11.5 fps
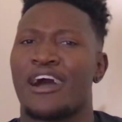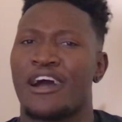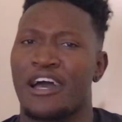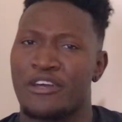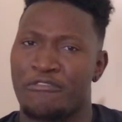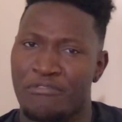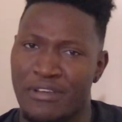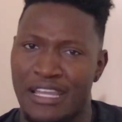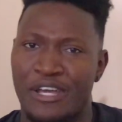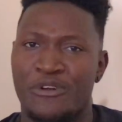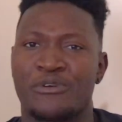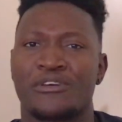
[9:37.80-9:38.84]
I feel
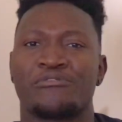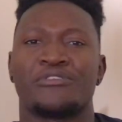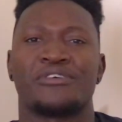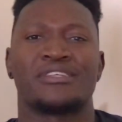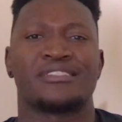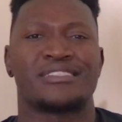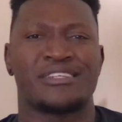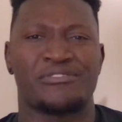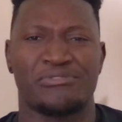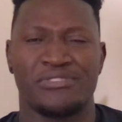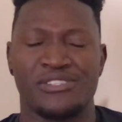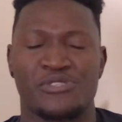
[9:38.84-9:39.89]
like cooking for you this, it
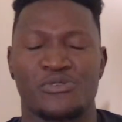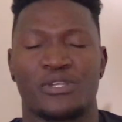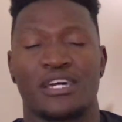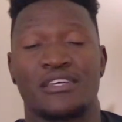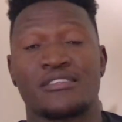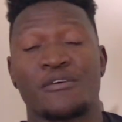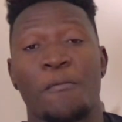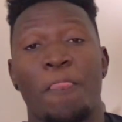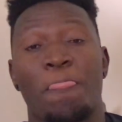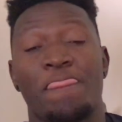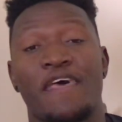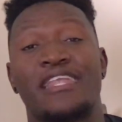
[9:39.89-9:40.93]
feels so nice.
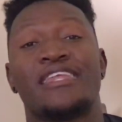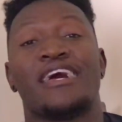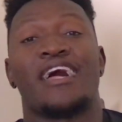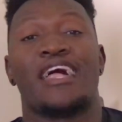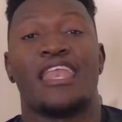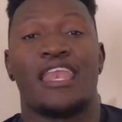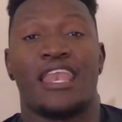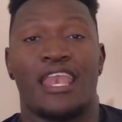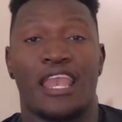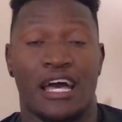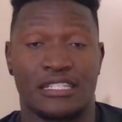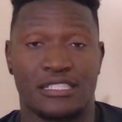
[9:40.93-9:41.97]
Then
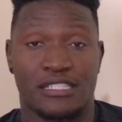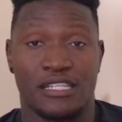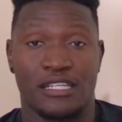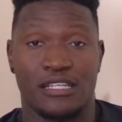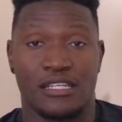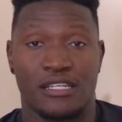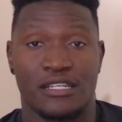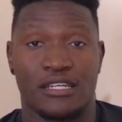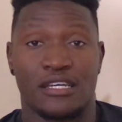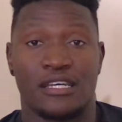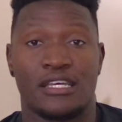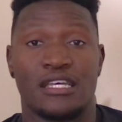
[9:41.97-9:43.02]
lastly
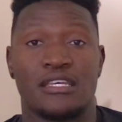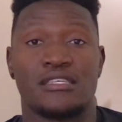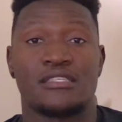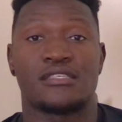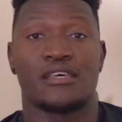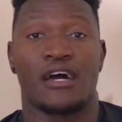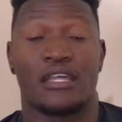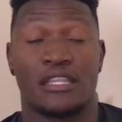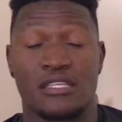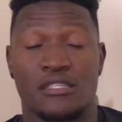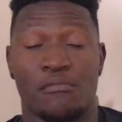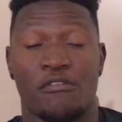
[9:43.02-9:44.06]
is,
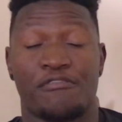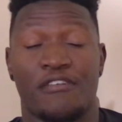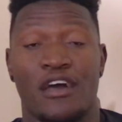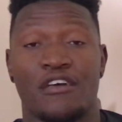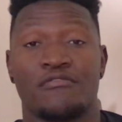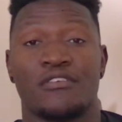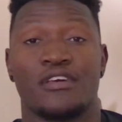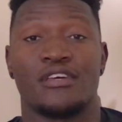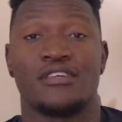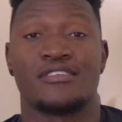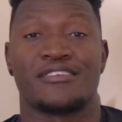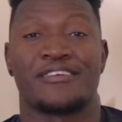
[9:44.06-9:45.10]
that's number 5,
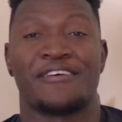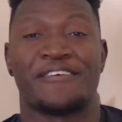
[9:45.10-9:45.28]
is